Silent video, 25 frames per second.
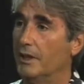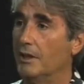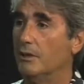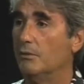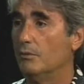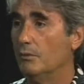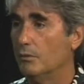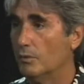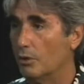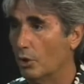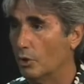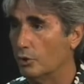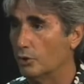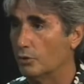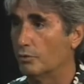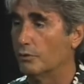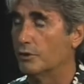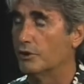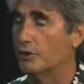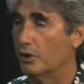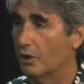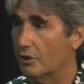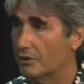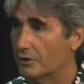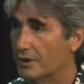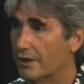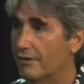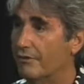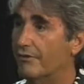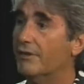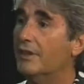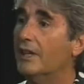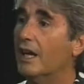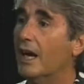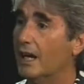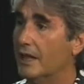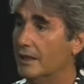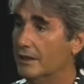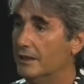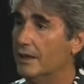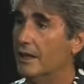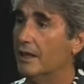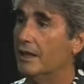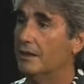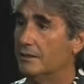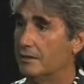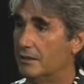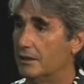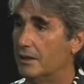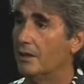And those results have not
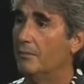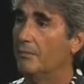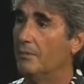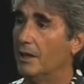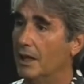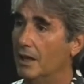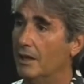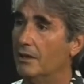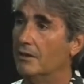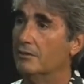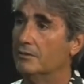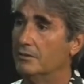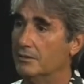yet come out.